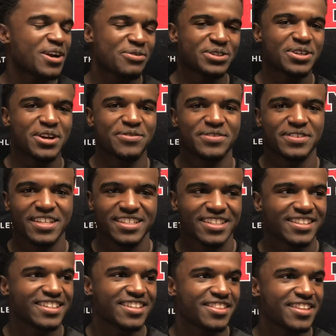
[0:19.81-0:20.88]
I worked hard for this.
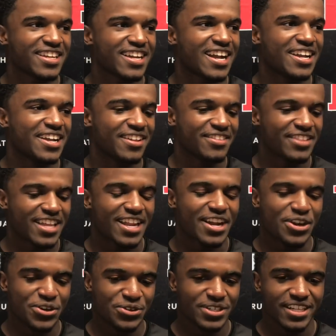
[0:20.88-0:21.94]
I like to think I that I
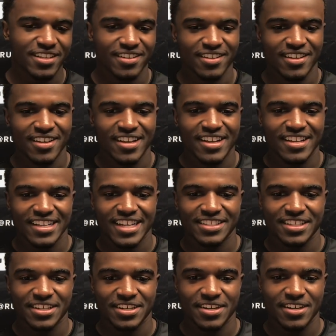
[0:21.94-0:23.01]
earned it. I
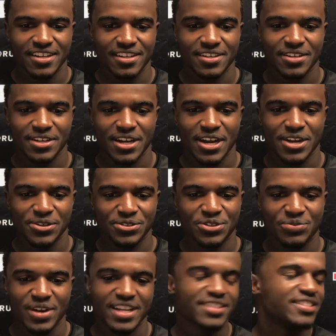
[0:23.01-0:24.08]
got the. Uh, I earned
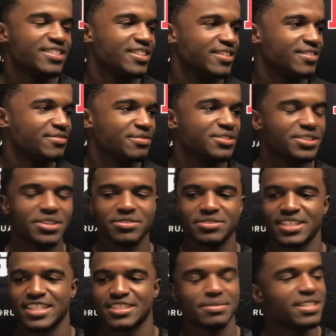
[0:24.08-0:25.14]
the right to, you know,
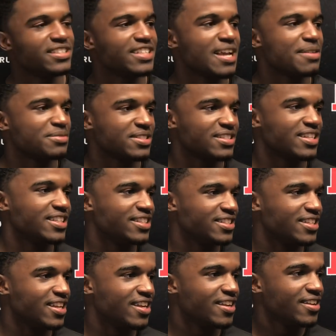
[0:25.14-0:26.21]
take as many snaps as I did
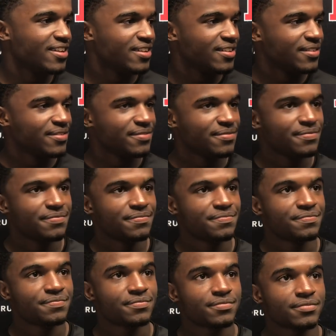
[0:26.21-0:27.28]
today. What were some of
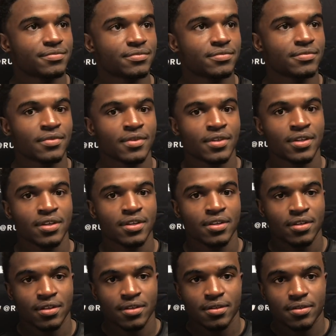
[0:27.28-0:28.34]
the best moments you guys had out
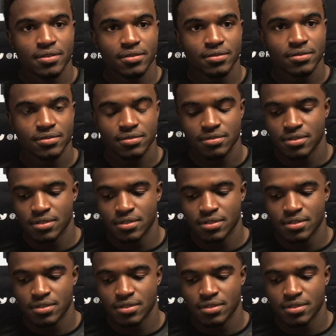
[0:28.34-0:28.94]
there as a defense?